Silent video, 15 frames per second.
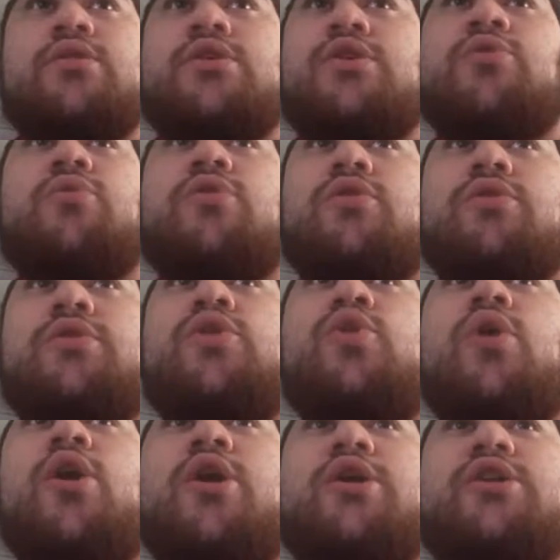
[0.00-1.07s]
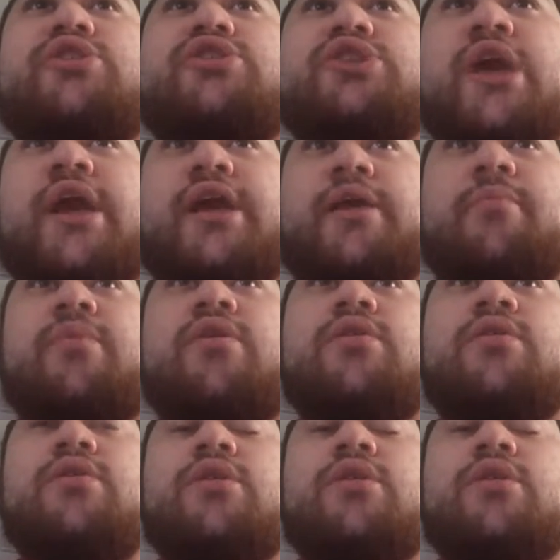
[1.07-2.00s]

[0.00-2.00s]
You are a shame.